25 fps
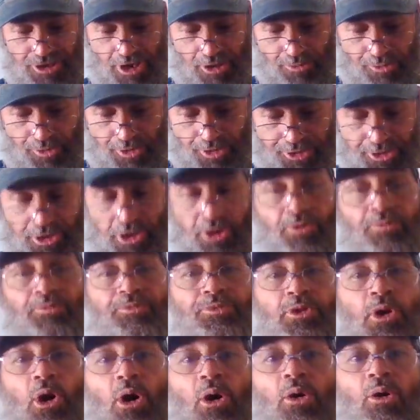I really don't
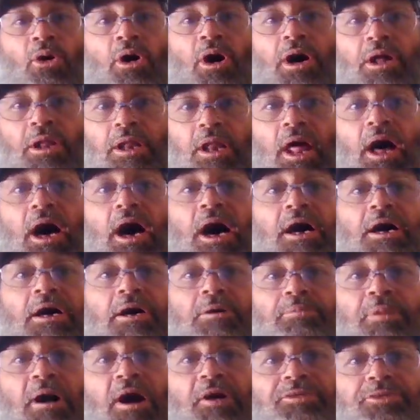know a lot
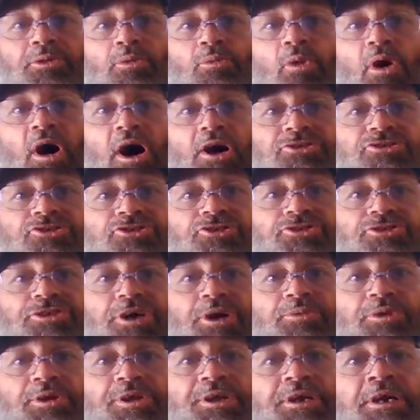about the Watchers. I
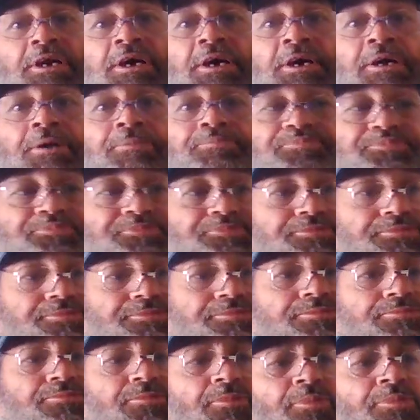really
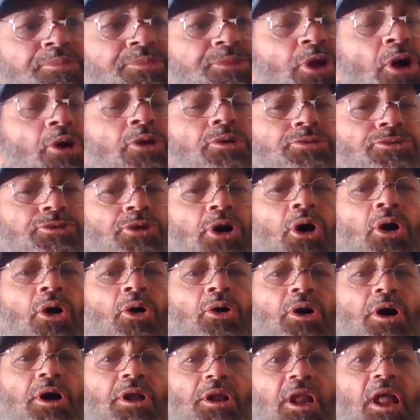don't
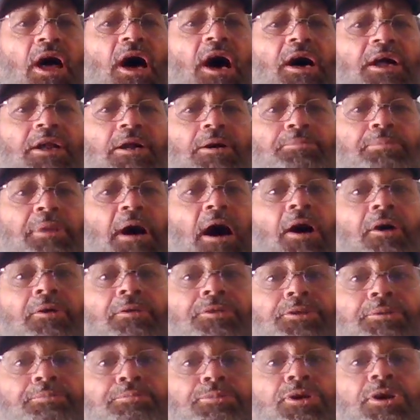know a lot
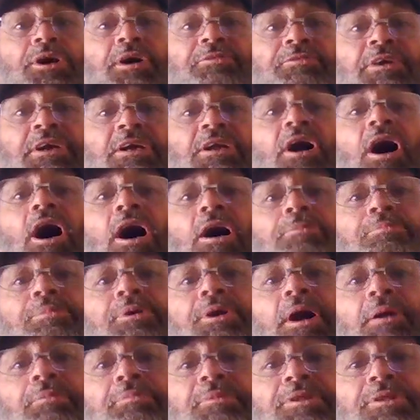about the Book of Enoch,
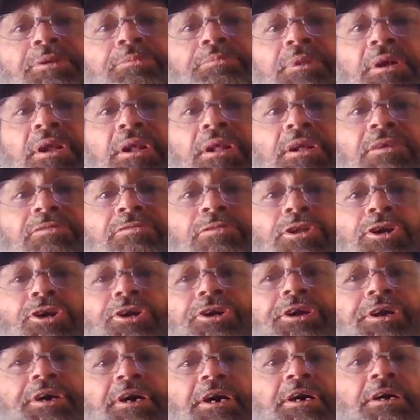but I'm in the middle of
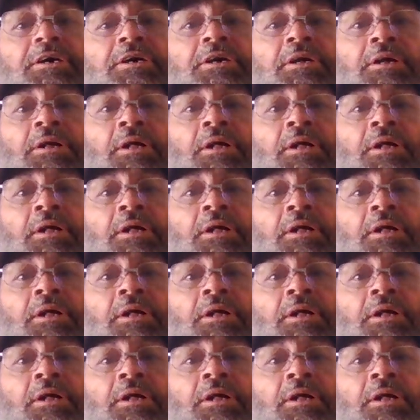learning it.